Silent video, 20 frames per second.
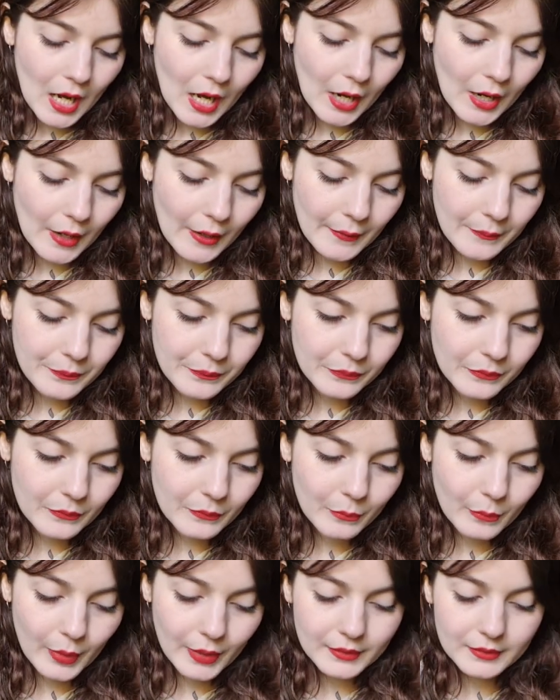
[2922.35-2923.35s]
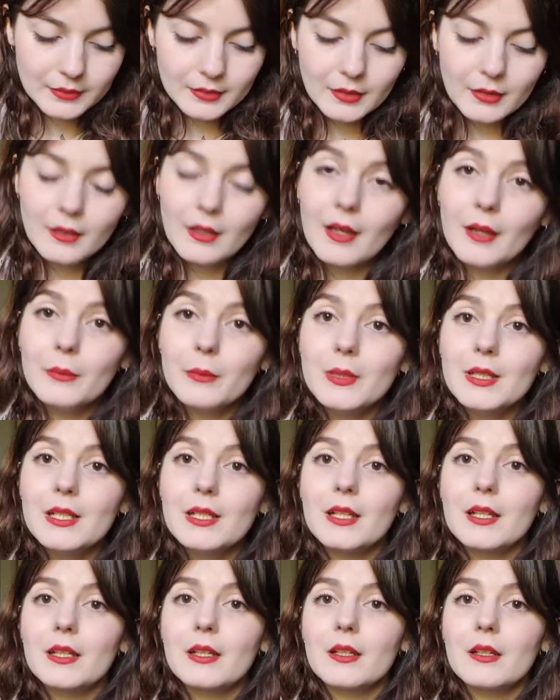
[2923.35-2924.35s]
But I really
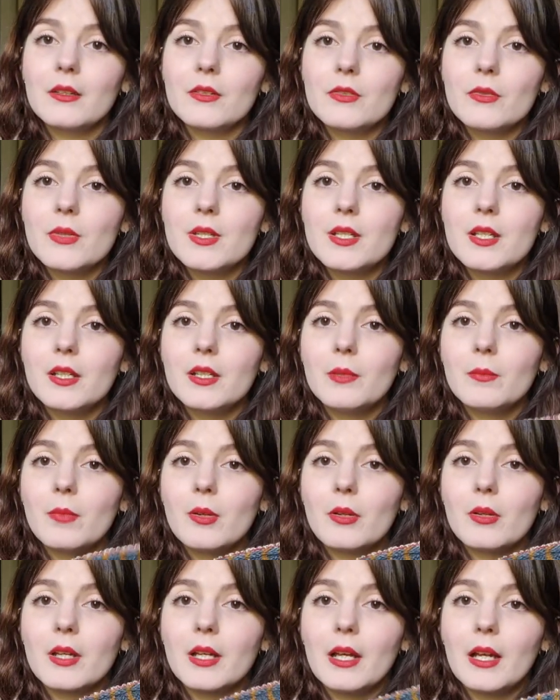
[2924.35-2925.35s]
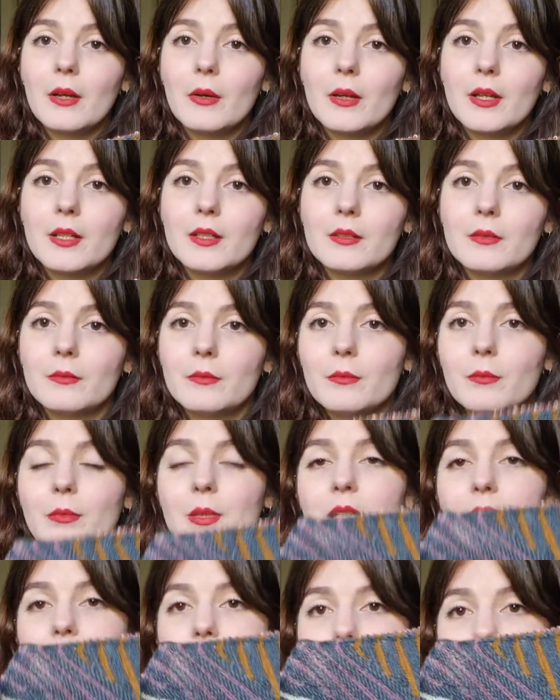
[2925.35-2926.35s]
like it, so it's gonna block out and
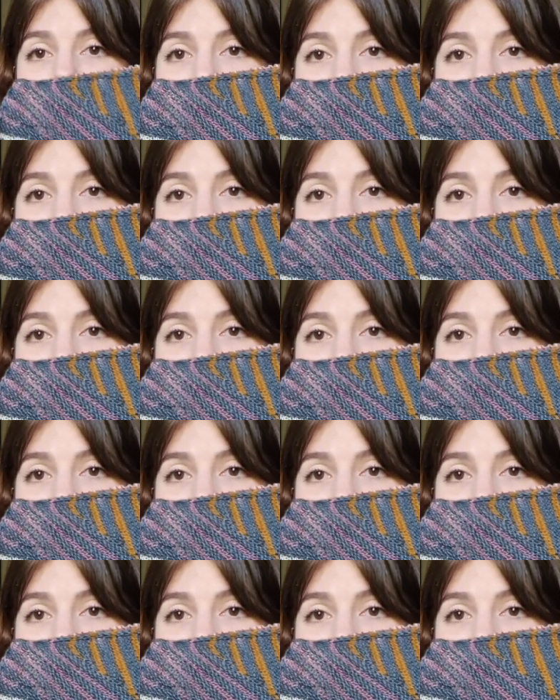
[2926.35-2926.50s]
be like